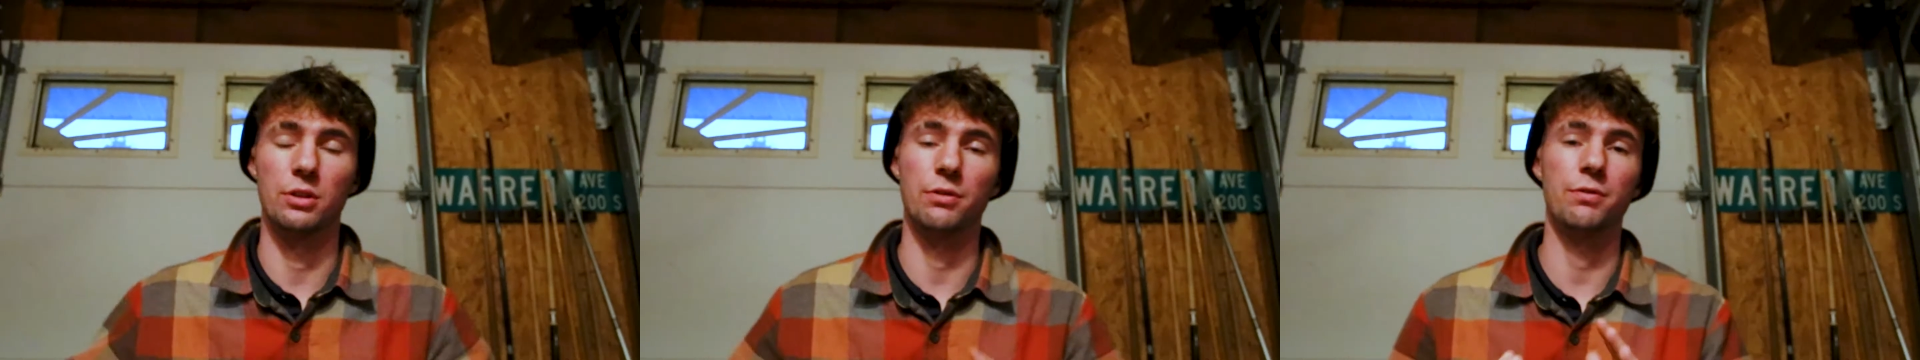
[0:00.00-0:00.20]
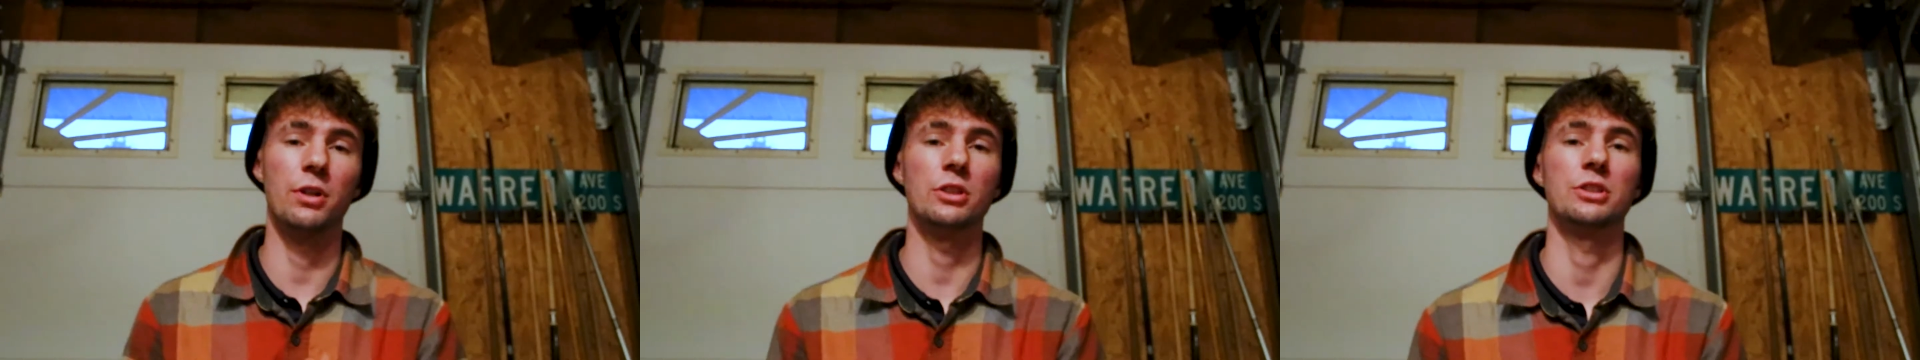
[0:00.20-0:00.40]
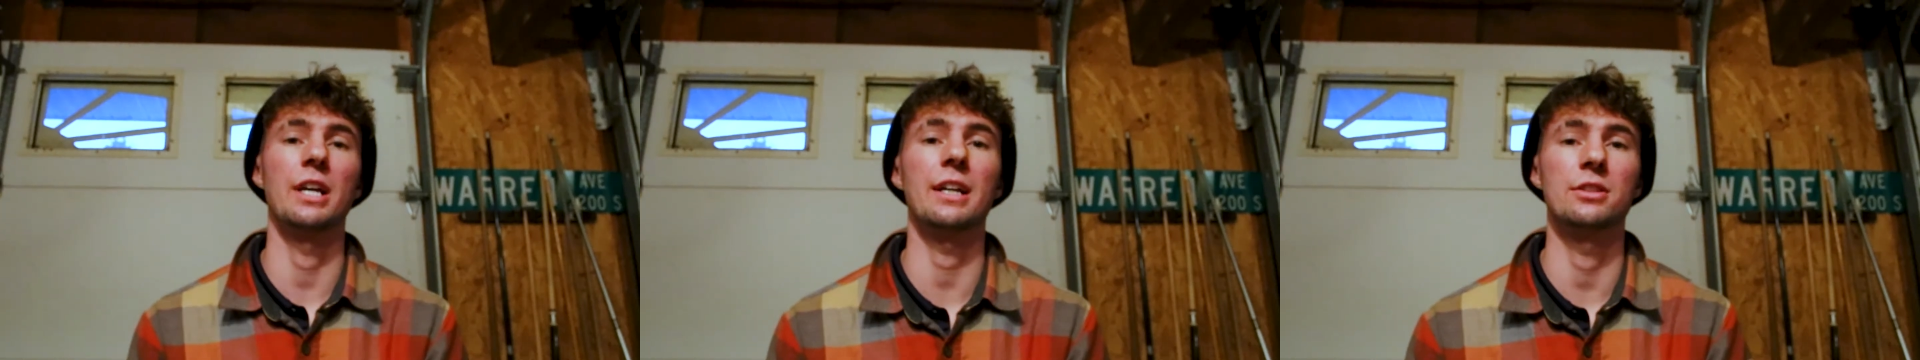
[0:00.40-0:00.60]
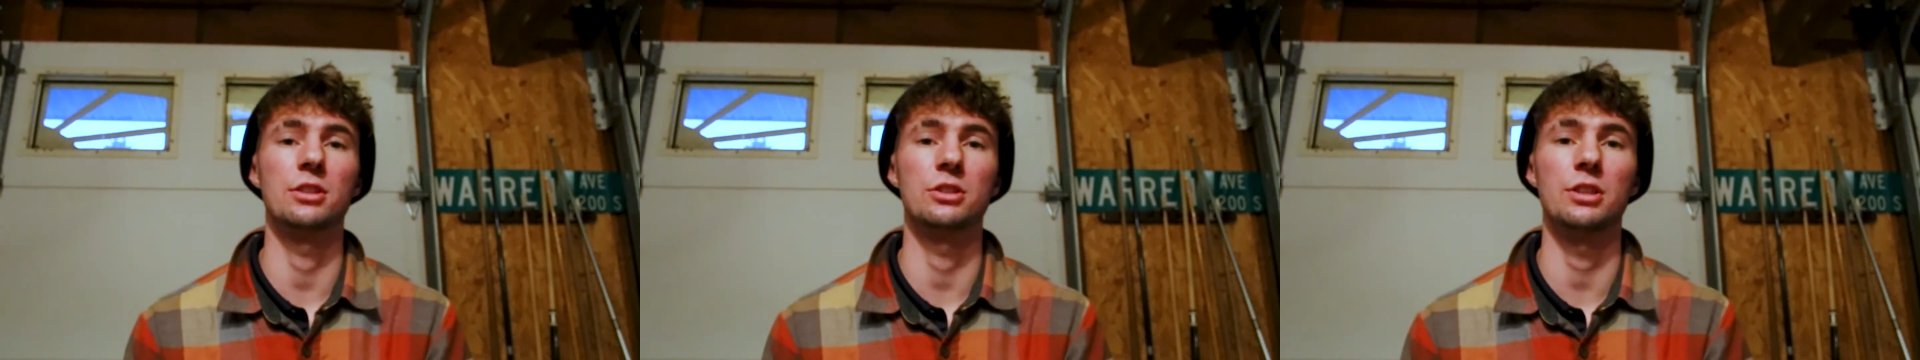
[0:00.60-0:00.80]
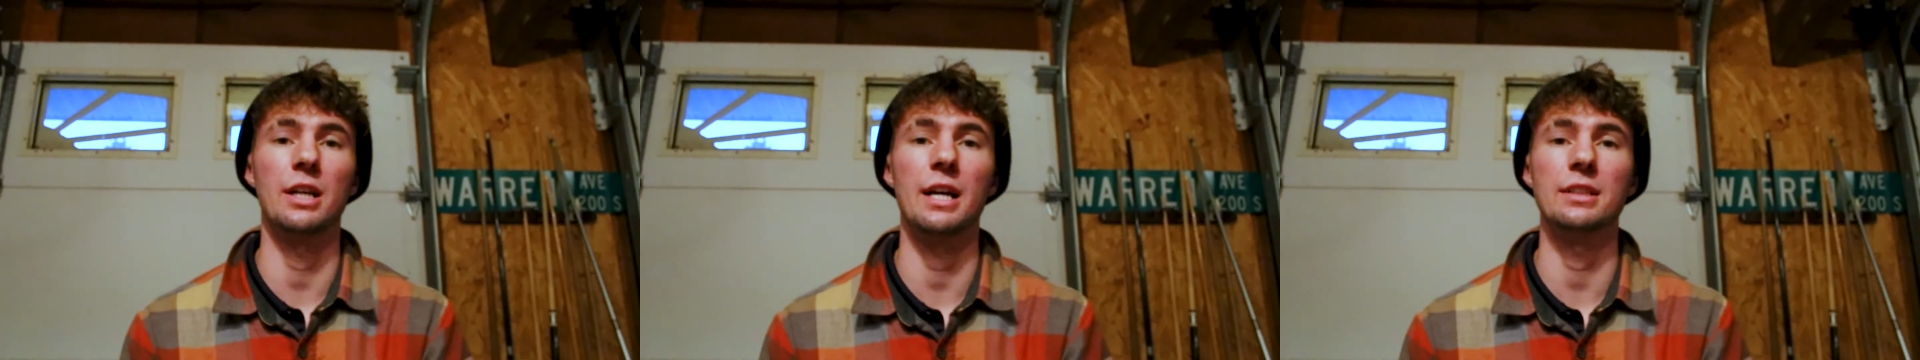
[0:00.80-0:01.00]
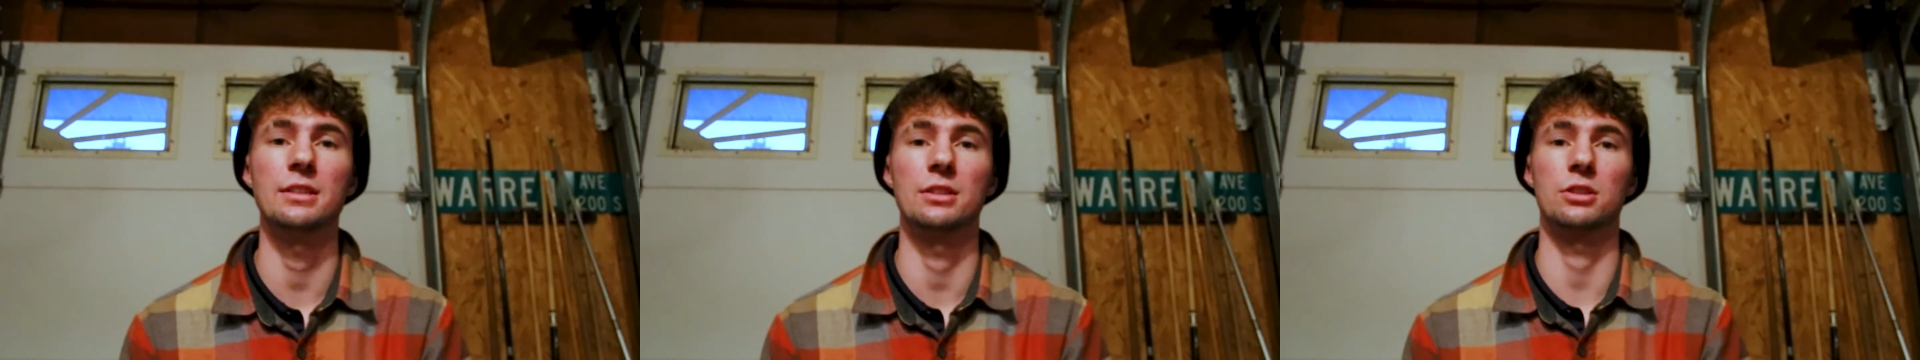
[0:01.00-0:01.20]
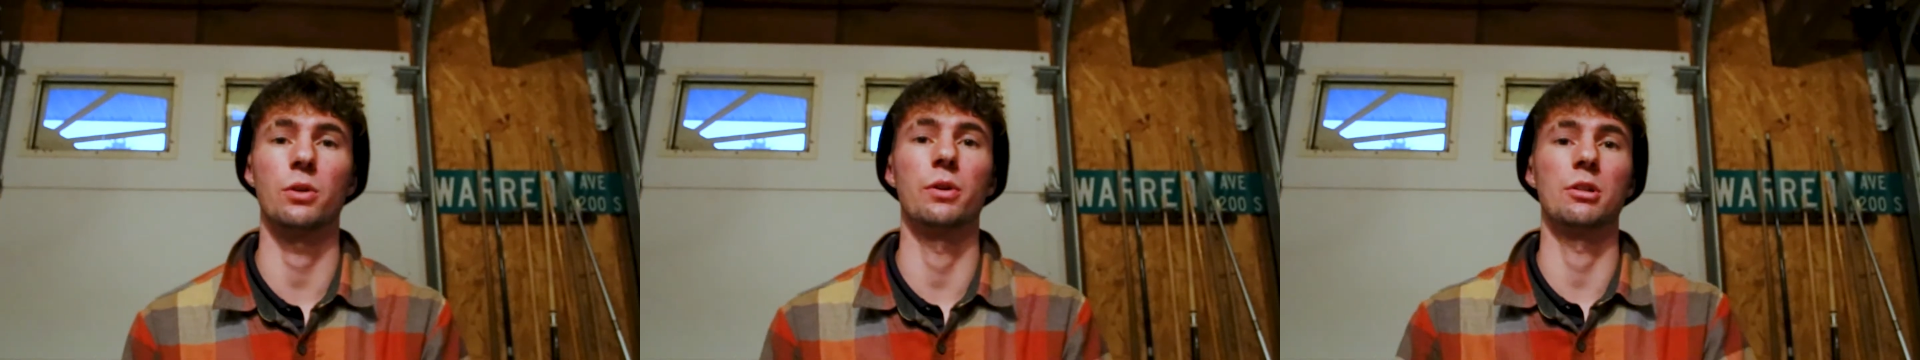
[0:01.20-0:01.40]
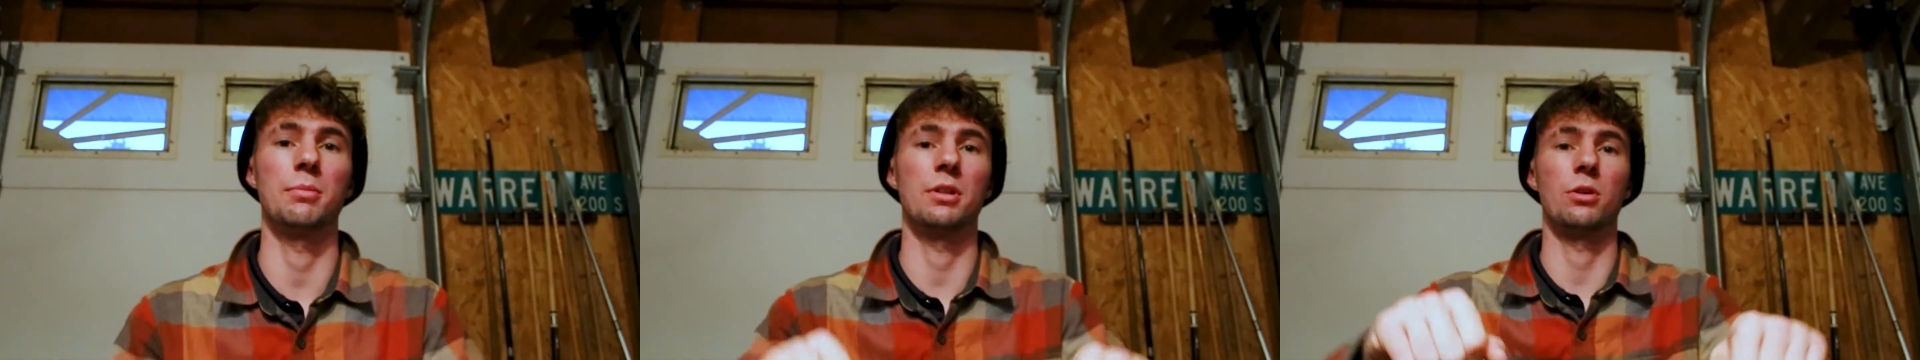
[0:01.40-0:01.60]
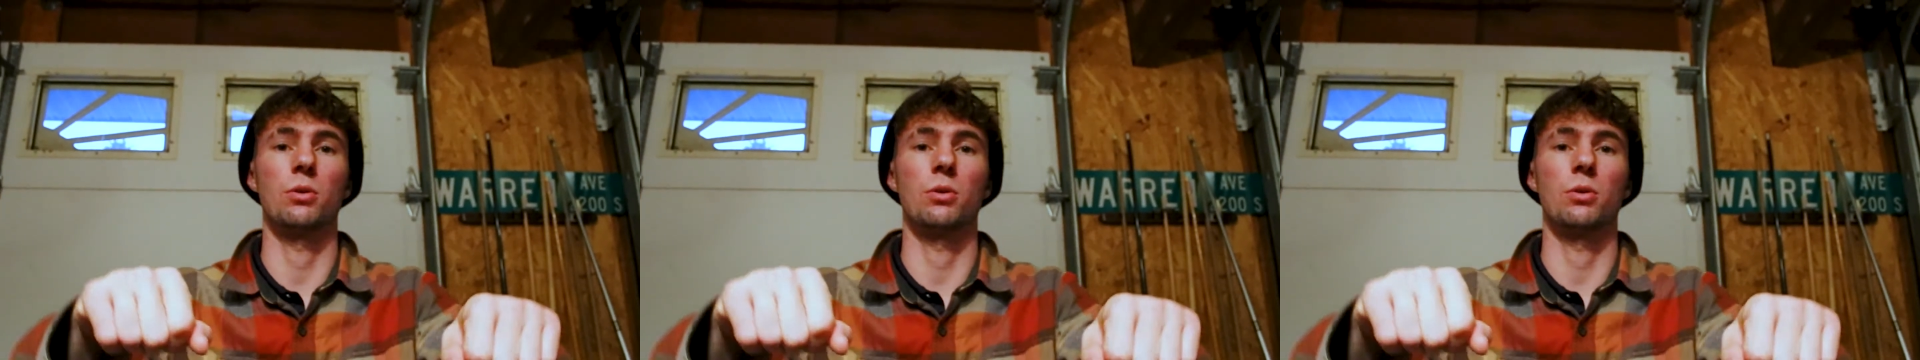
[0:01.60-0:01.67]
first exercise is going to be the